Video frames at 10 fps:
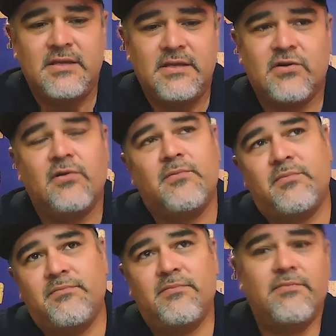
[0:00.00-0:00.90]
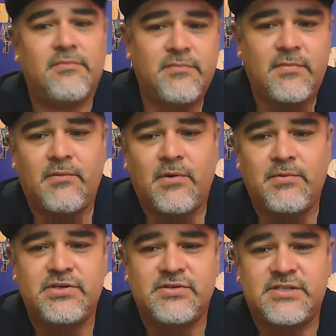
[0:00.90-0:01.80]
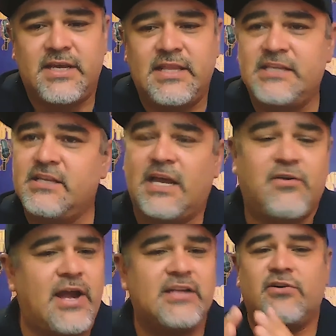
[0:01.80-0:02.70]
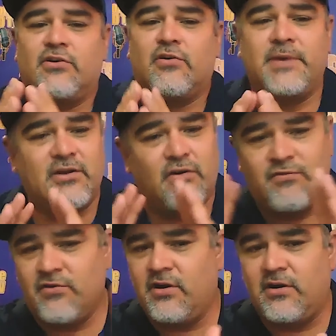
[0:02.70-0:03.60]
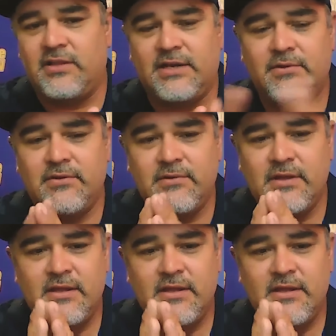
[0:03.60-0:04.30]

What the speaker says: so, what would you say, like, at grand total, man, overall, like what?